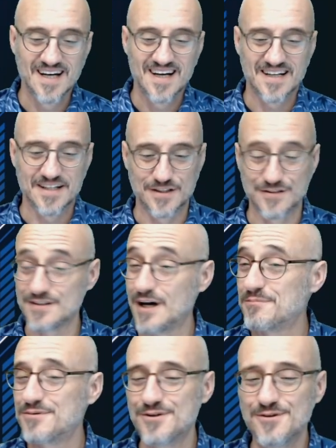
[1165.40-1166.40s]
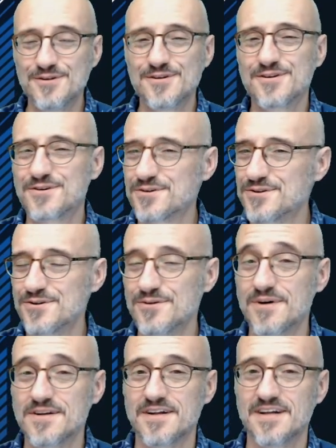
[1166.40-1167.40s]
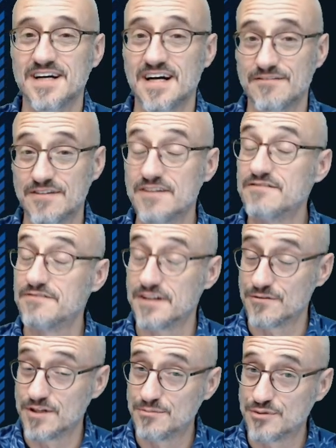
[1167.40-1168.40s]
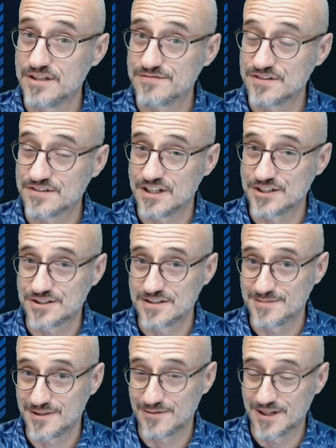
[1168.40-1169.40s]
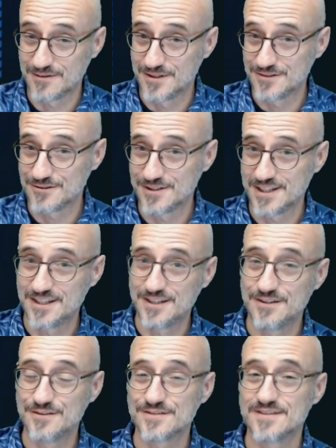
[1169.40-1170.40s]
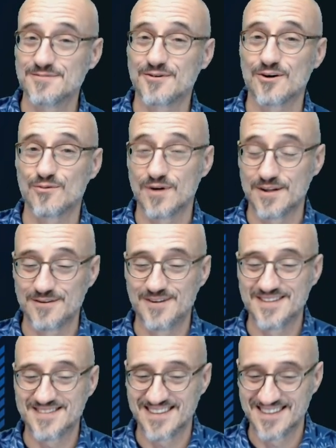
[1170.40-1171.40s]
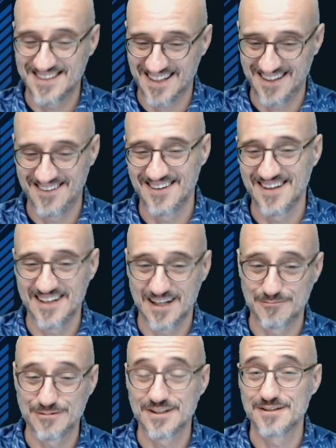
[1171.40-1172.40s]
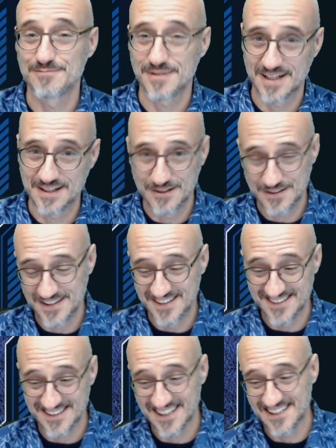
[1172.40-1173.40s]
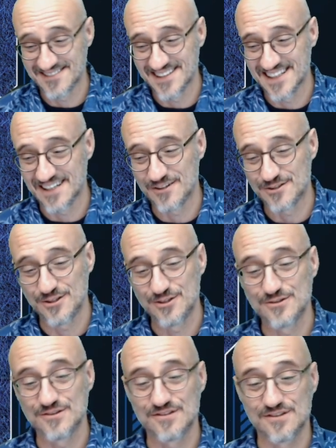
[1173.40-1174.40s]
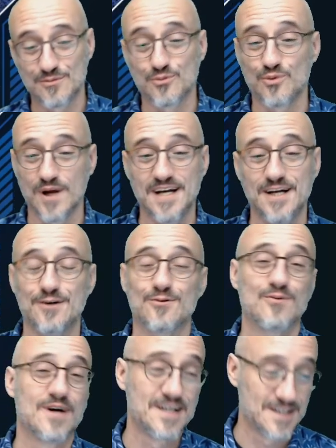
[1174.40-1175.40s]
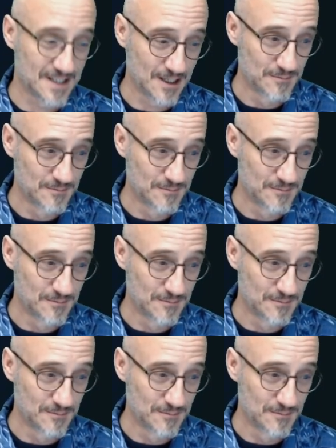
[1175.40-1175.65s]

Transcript: It is up to the crew whether they have a very brief discussion about whether it's okay to use them, or whether it's entirely up to the player to decide if the character uses them right here, right now.